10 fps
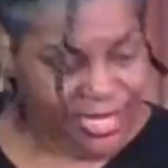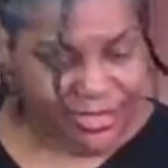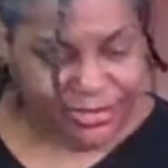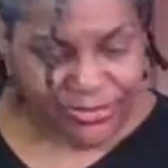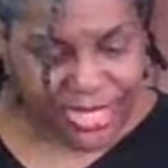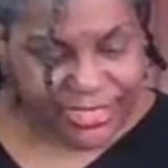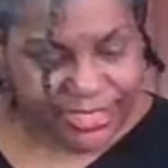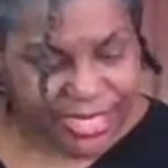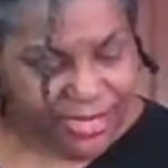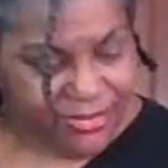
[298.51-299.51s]
So that's
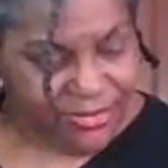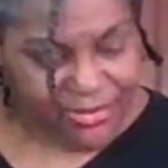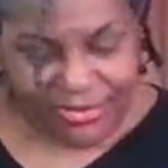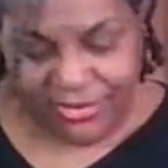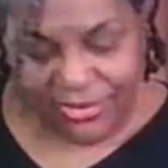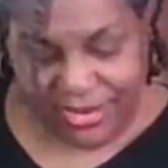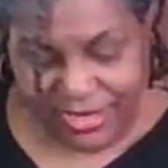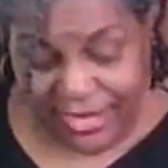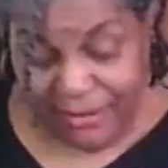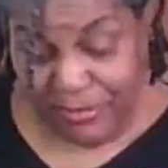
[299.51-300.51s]
how
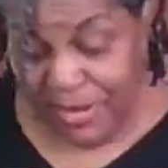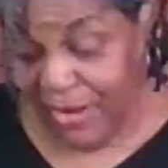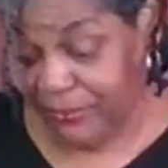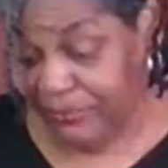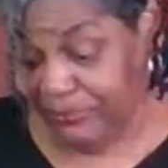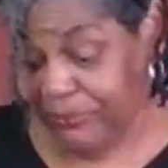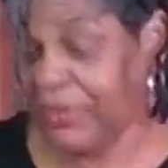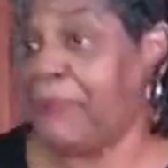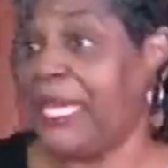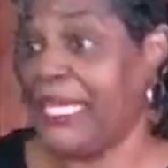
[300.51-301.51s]
I came about
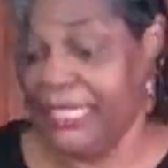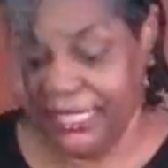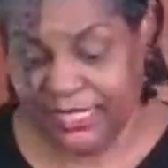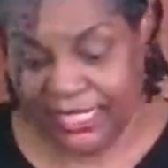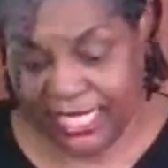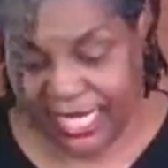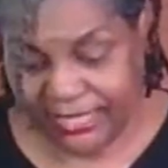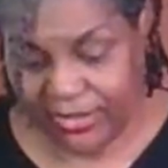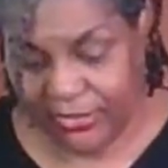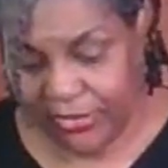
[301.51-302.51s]
making this today. And I
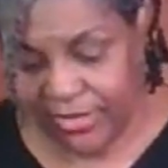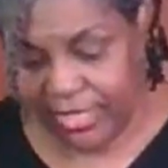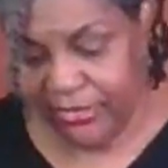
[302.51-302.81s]
thought, okay,